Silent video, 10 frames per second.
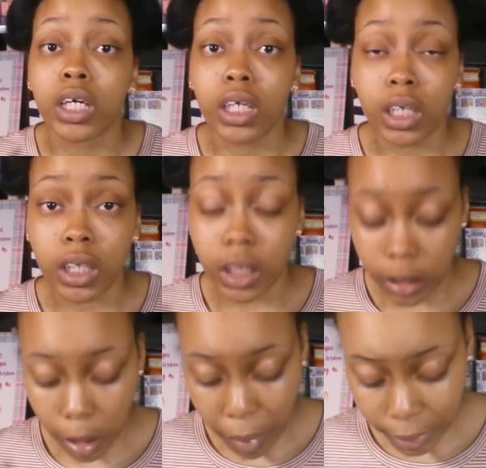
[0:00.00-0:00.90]
He
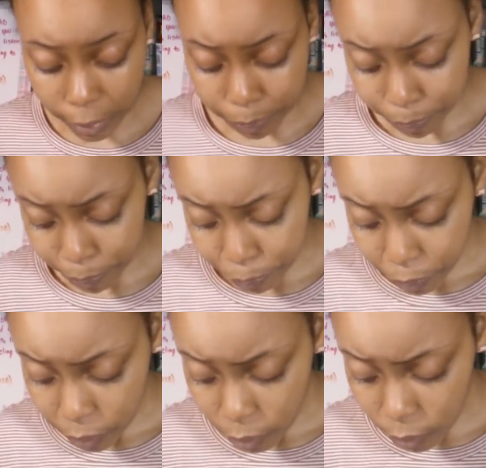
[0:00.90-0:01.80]
is amazing.
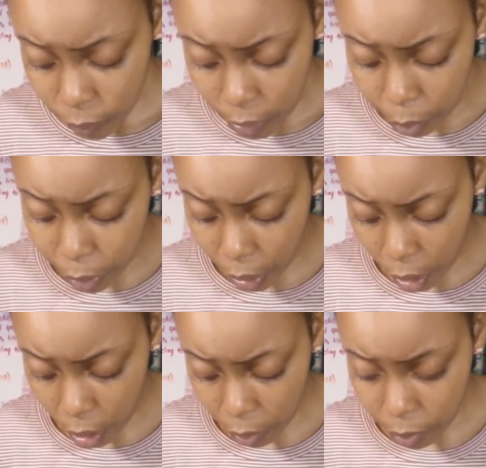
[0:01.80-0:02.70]
But,
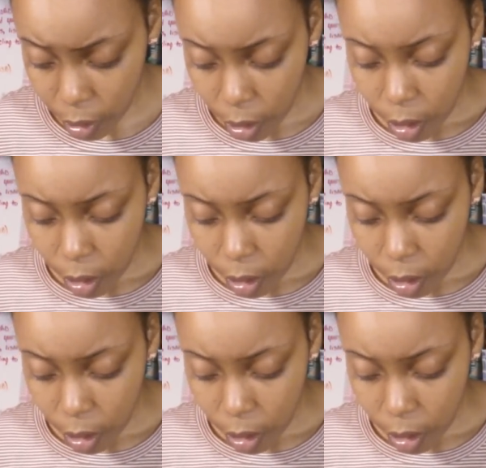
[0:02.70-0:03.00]
um,